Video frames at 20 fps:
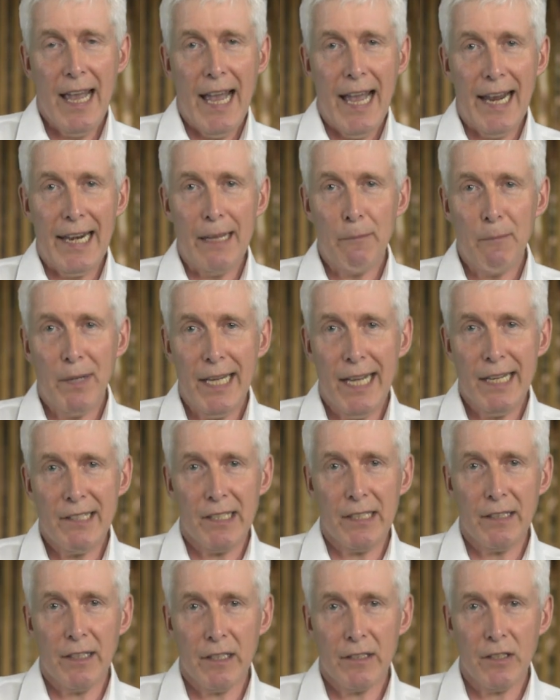
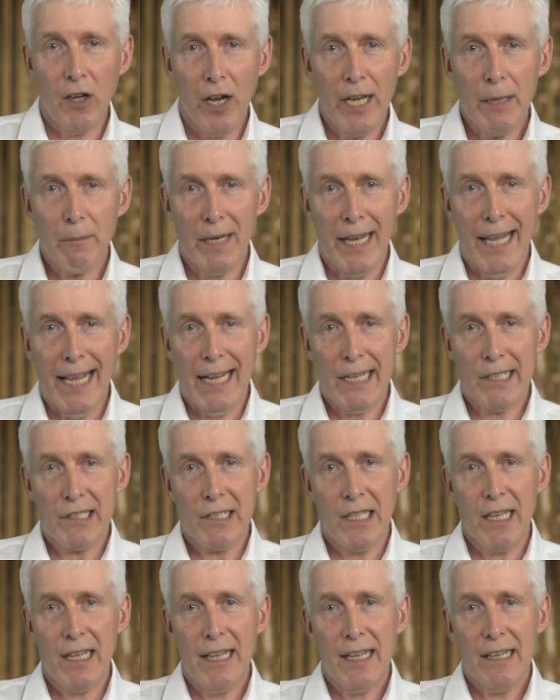eliminating the time
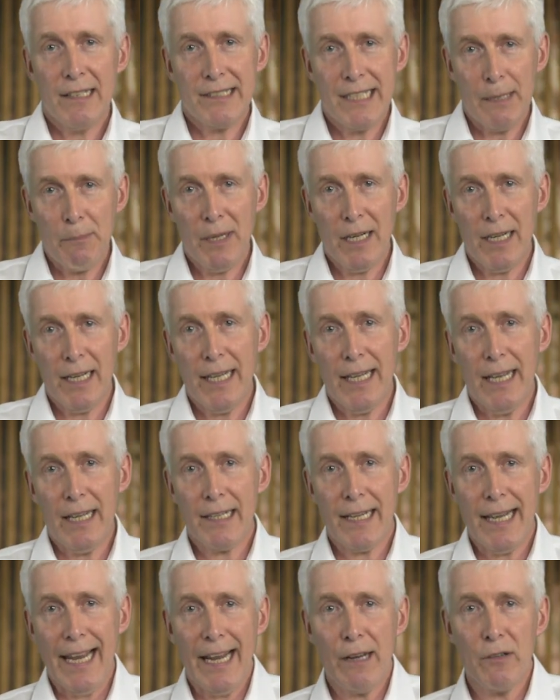lags typically
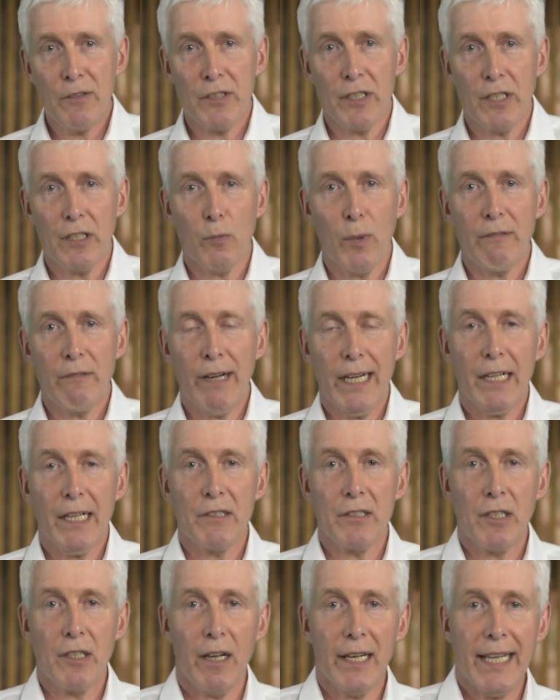encountered when
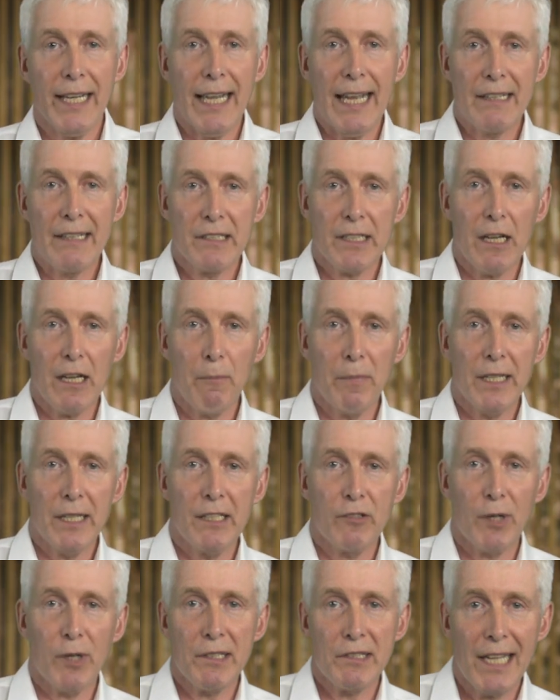reconciling intercompany
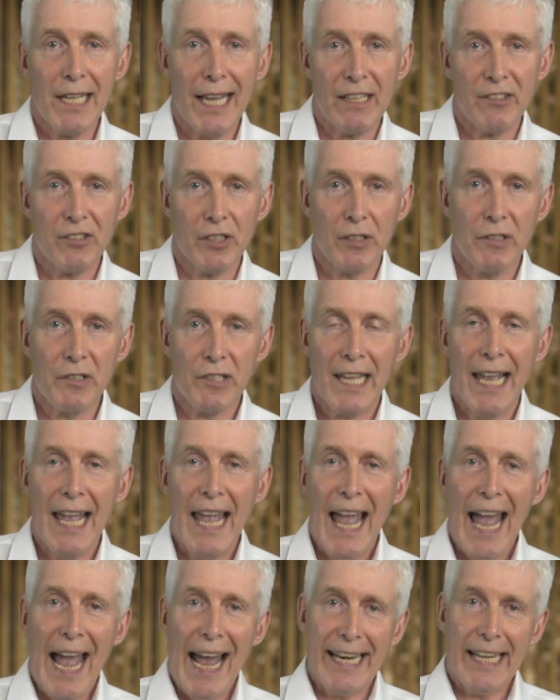transactions,
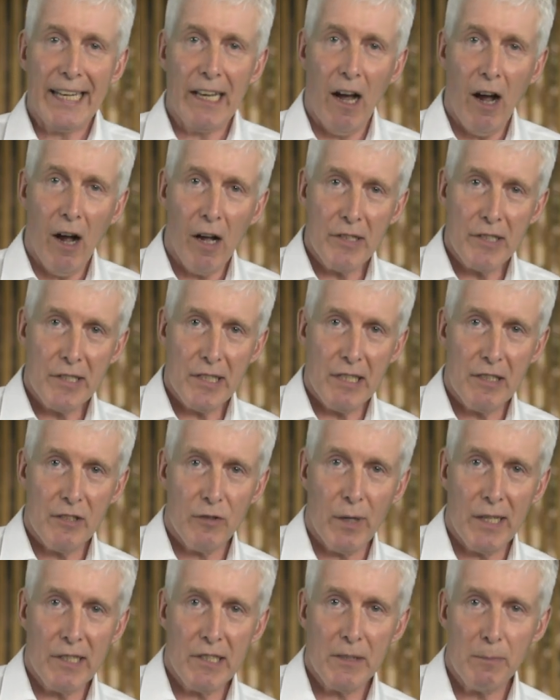and enhances
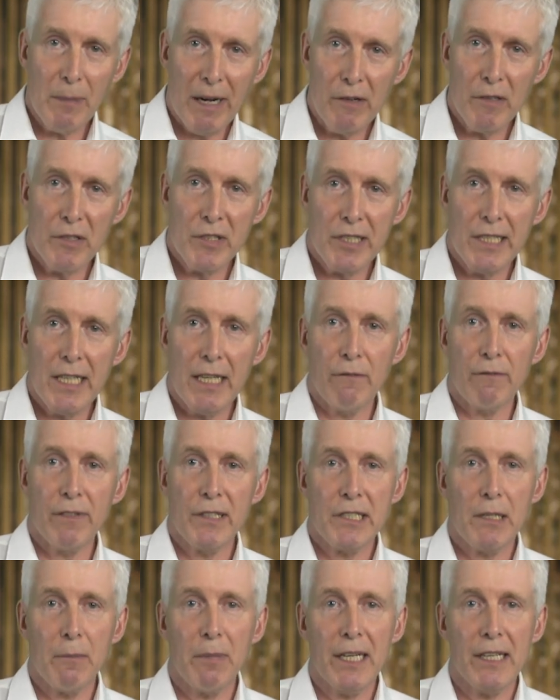transparency and
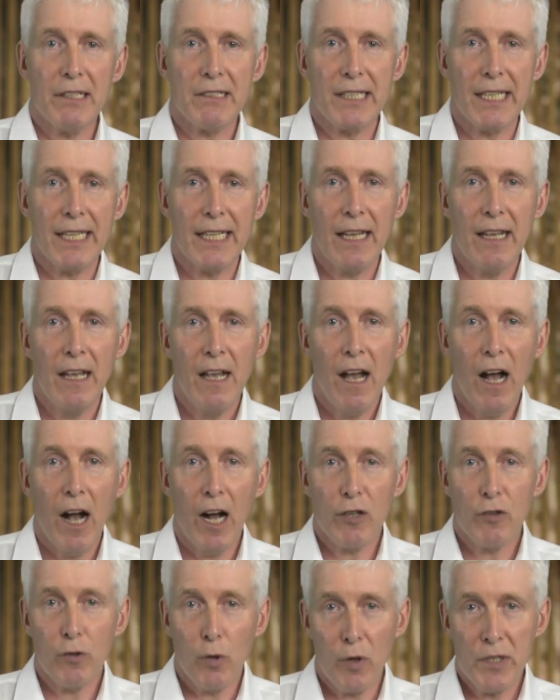visibility
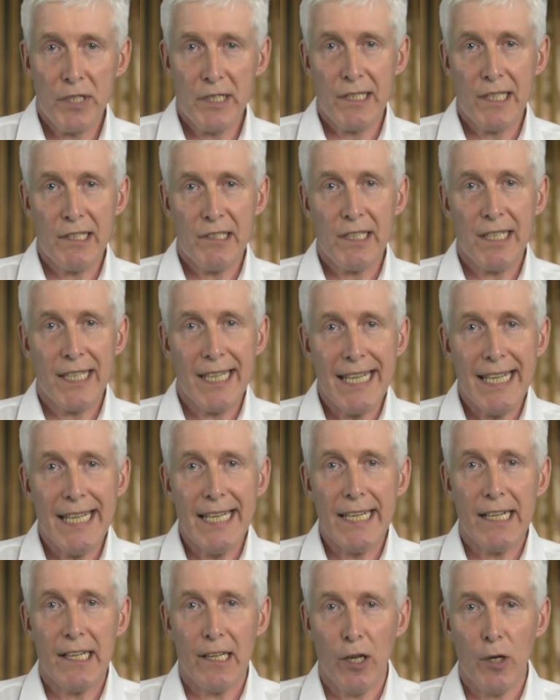across this
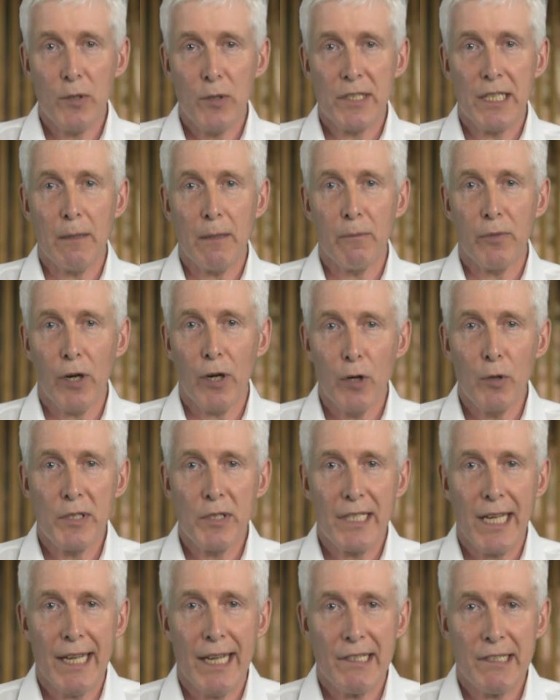key closing
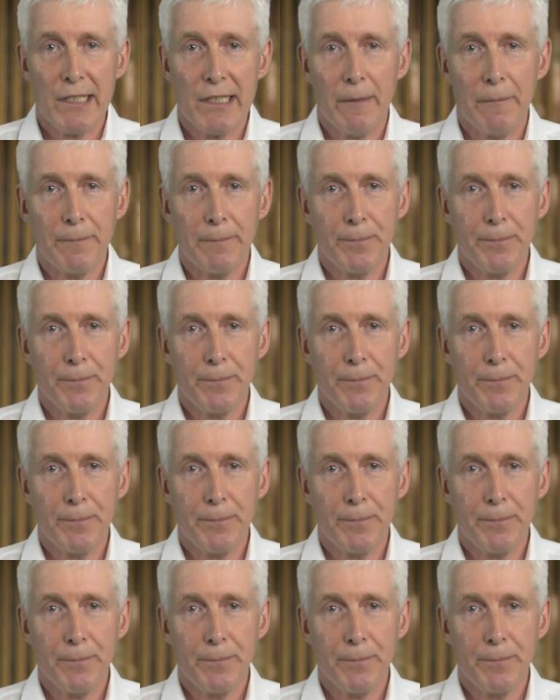process.